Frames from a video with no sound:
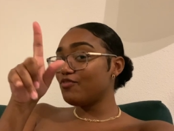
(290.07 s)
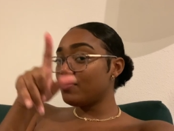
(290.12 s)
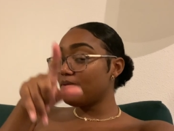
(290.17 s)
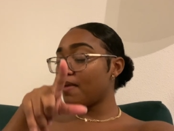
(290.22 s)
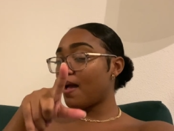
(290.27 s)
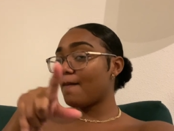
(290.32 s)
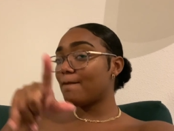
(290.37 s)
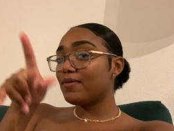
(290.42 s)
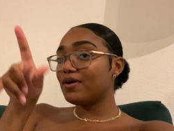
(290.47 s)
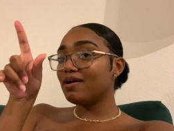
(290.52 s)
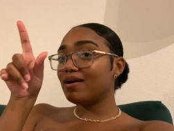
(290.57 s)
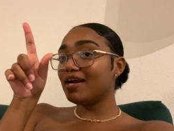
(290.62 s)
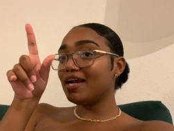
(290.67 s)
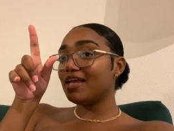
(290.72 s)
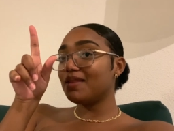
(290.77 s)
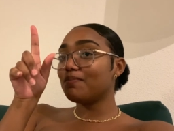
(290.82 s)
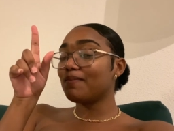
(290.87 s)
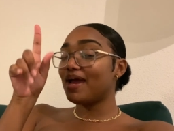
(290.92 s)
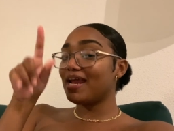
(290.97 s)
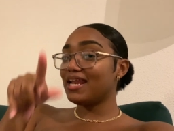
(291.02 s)
Remember
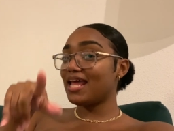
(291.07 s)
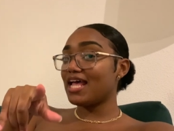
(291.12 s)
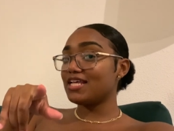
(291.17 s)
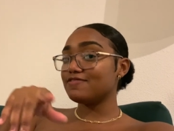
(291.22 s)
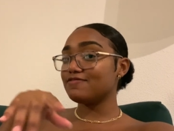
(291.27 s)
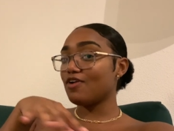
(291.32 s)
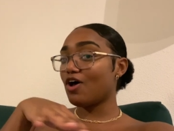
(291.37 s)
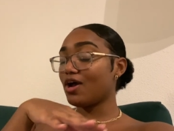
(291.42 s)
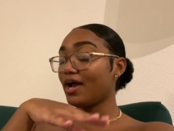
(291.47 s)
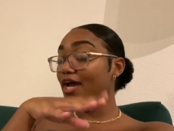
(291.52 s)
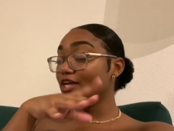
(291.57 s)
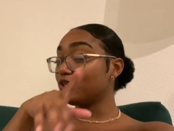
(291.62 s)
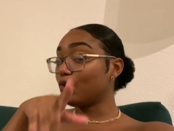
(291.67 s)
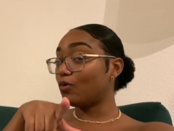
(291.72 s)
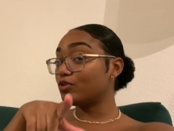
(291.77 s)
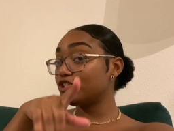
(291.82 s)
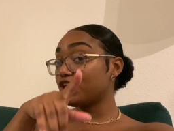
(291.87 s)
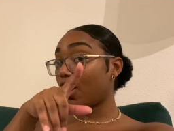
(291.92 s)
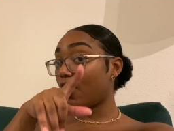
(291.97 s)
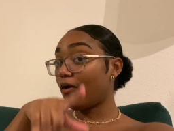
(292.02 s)
in my last vlog, I
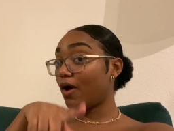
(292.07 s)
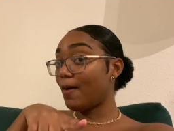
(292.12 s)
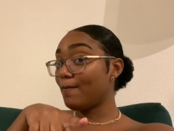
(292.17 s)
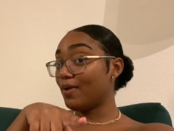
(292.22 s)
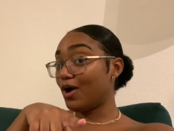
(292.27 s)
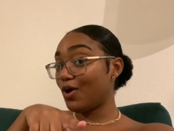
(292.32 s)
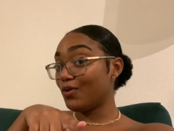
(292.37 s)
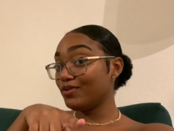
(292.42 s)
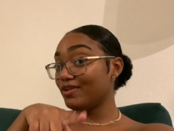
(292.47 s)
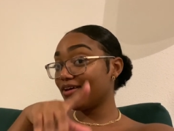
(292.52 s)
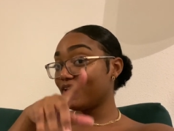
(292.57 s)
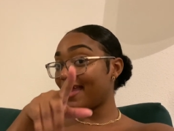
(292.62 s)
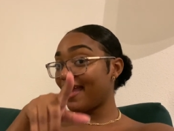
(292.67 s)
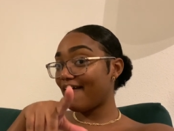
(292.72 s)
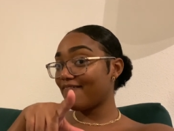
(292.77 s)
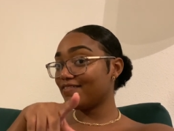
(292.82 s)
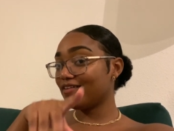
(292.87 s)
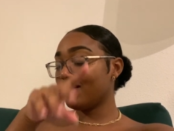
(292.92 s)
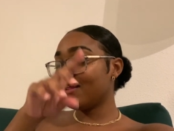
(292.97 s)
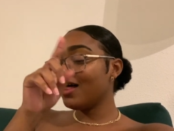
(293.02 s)
told you about the
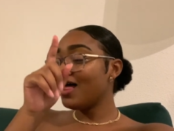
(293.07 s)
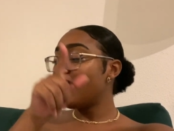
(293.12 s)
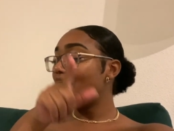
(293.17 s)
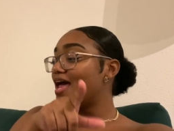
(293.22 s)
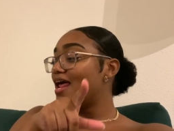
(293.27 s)
candle.